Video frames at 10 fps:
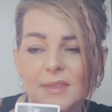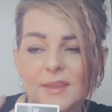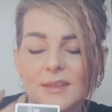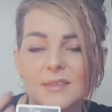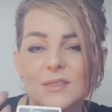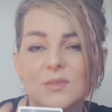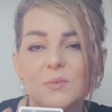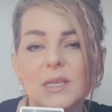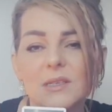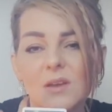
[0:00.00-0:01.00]
it's a
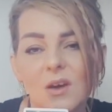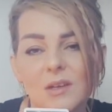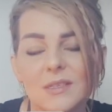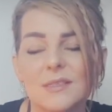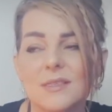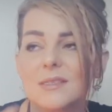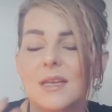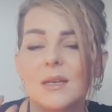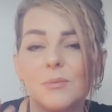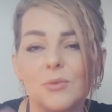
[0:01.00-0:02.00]
sweet card. It's a
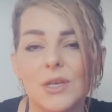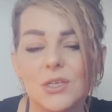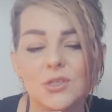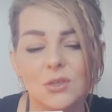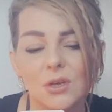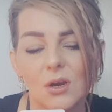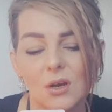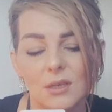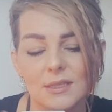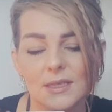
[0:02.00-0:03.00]
celebration
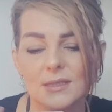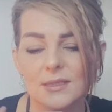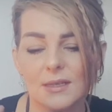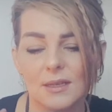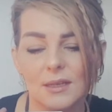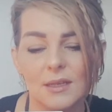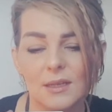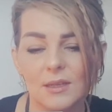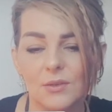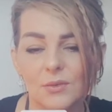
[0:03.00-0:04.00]
card. It's a
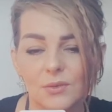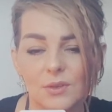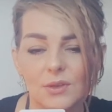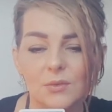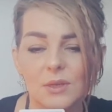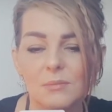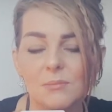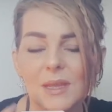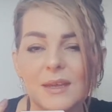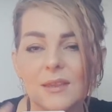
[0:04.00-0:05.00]
you know you can
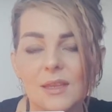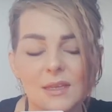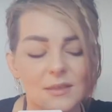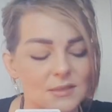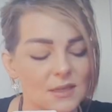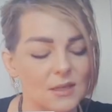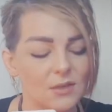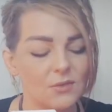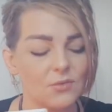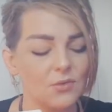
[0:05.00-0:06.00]
make things
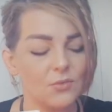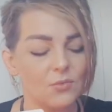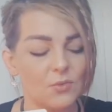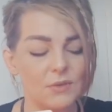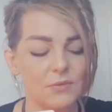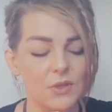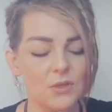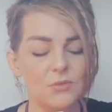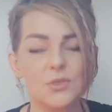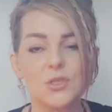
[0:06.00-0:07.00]
through whatever
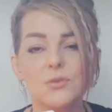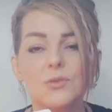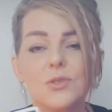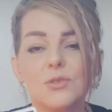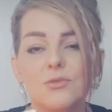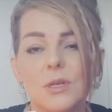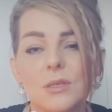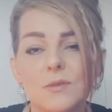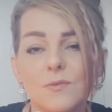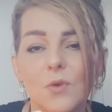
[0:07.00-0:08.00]
you choose to
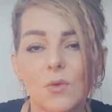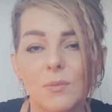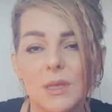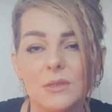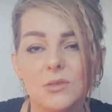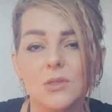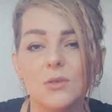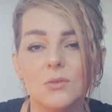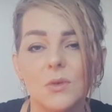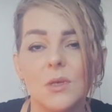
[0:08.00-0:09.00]
transform
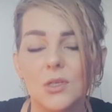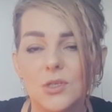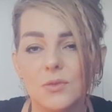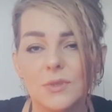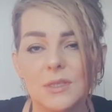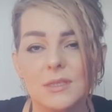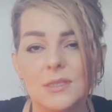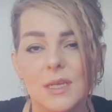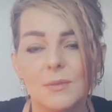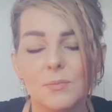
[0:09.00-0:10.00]
into during this
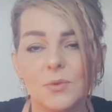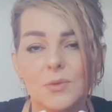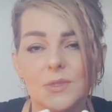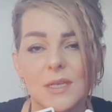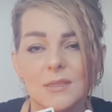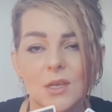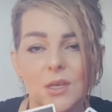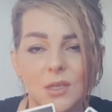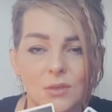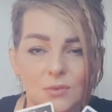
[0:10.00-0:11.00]
death process,
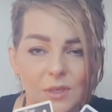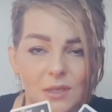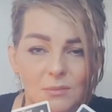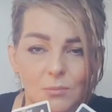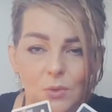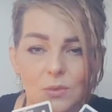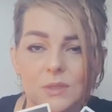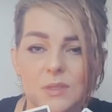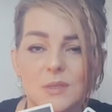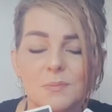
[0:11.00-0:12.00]
you can
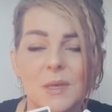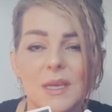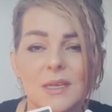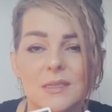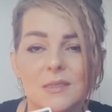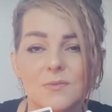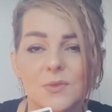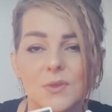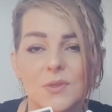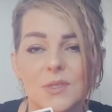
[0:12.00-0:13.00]
mold a space for
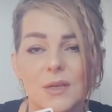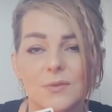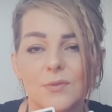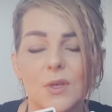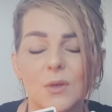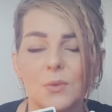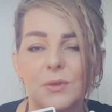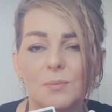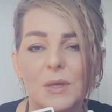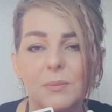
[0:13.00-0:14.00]
yourself
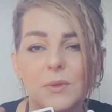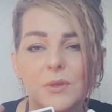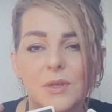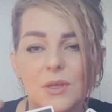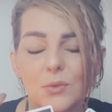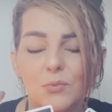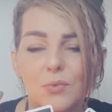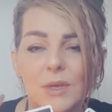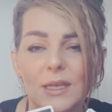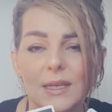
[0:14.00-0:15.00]
with people that you
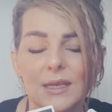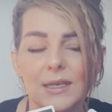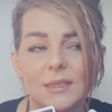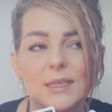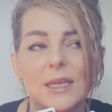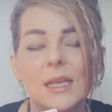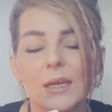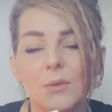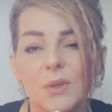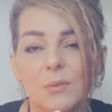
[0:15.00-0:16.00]
really can
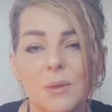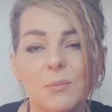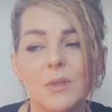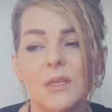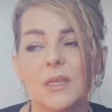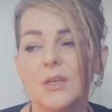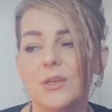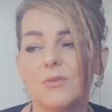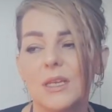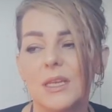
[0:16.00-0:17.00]
click with, people that you
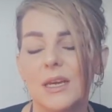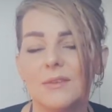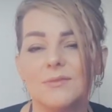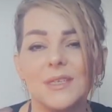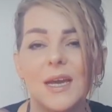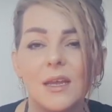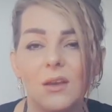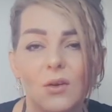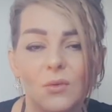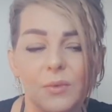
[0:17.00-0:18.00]
can really have
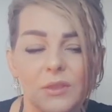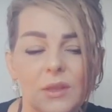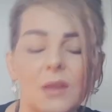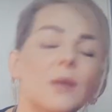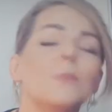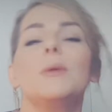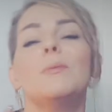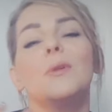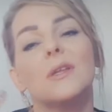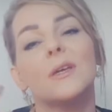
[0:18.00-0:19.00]
dialogue with,
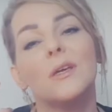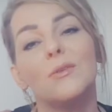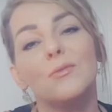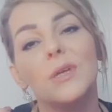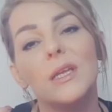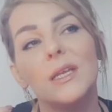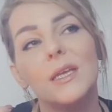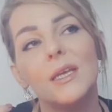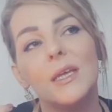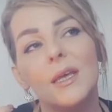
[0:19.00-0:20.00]
people that can
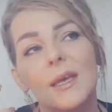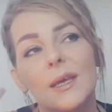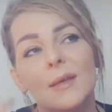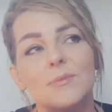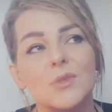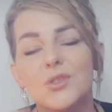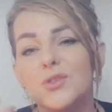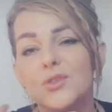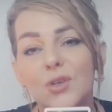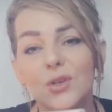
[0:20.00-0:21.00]
really um,
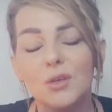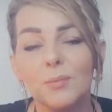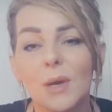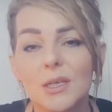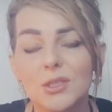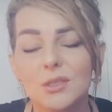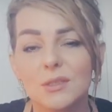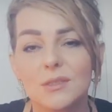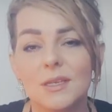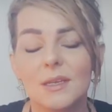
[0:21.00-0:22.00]
stir your
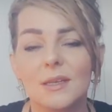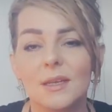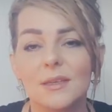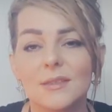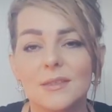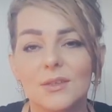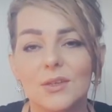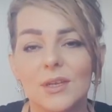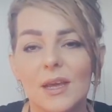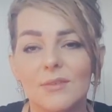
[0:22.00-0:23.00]
passions and, and you
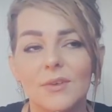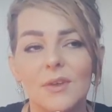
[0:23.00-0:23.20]
can have